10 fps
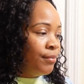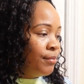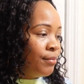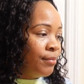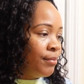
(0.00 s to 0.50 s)

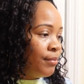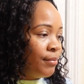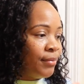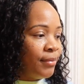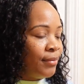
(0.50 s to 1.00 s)

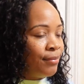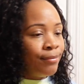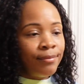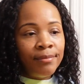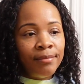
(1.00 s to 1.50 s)

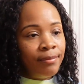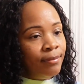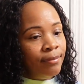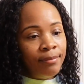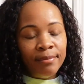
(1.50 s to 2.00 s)

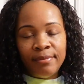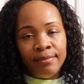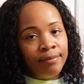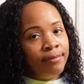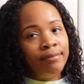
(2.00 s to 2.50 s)

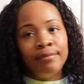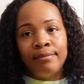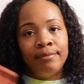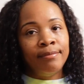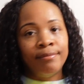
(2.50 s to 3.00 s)

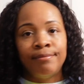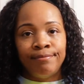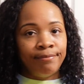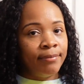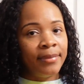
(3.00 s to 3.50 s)

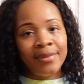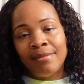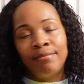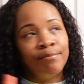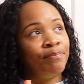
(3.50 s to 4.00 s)

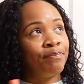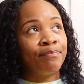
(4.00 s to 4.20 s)
Nothing is said.